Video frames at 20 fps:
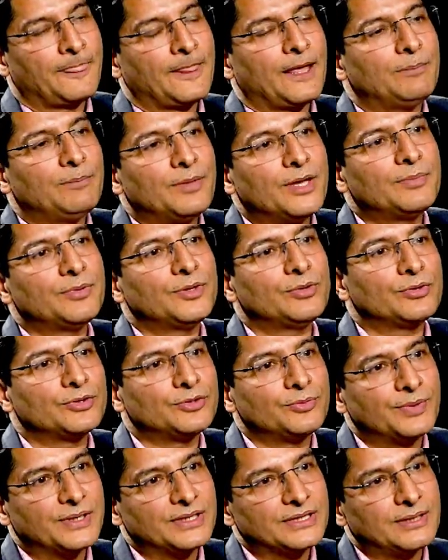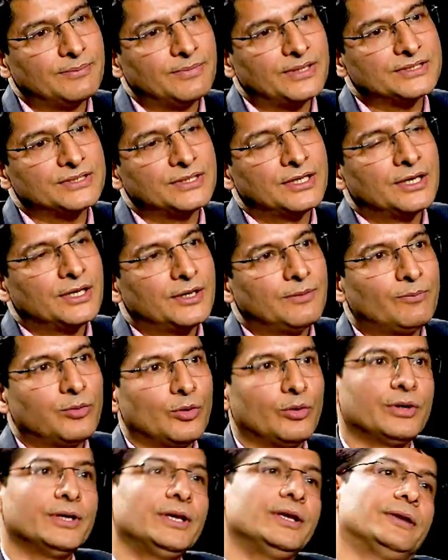Maybe you want to bring them as
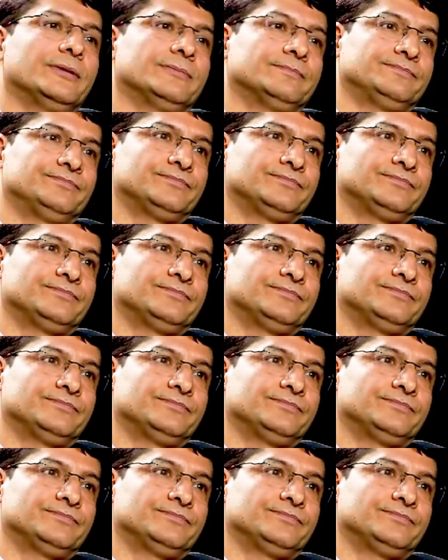employee,